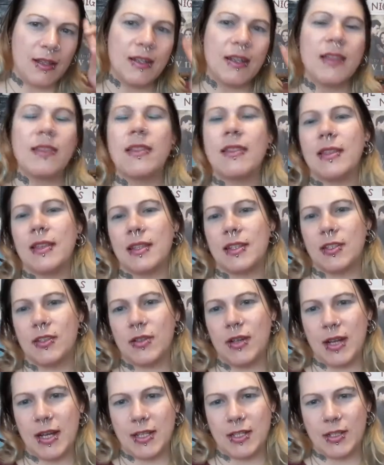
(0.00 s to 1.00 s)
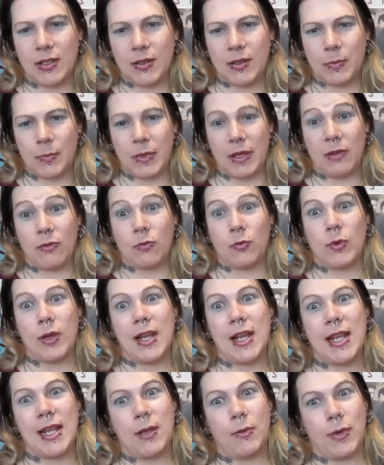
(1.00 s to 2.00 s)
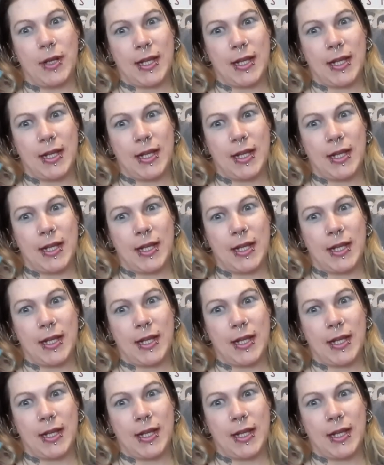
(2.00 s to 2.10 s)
Another thing to try and do to be really,